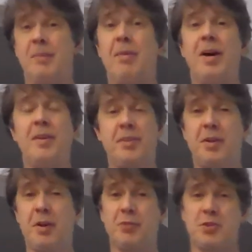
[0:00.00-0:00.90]
month you
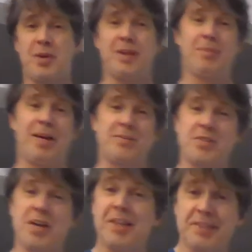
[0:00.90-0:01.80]
go for training. My
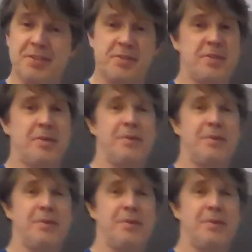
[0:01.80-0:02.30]
son is